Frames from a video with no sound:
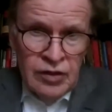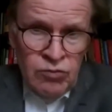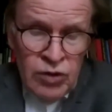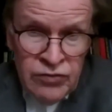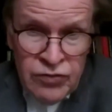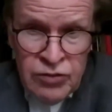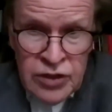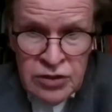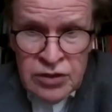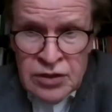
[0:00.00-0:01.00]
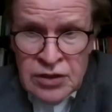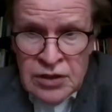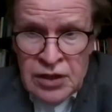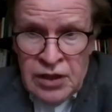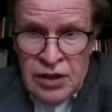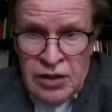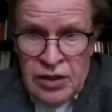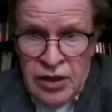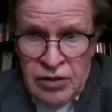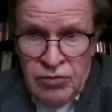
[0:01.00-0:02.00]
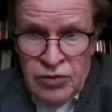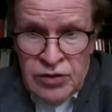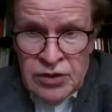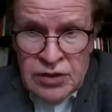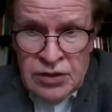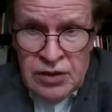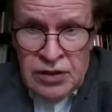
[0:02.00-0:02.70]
One of the questions was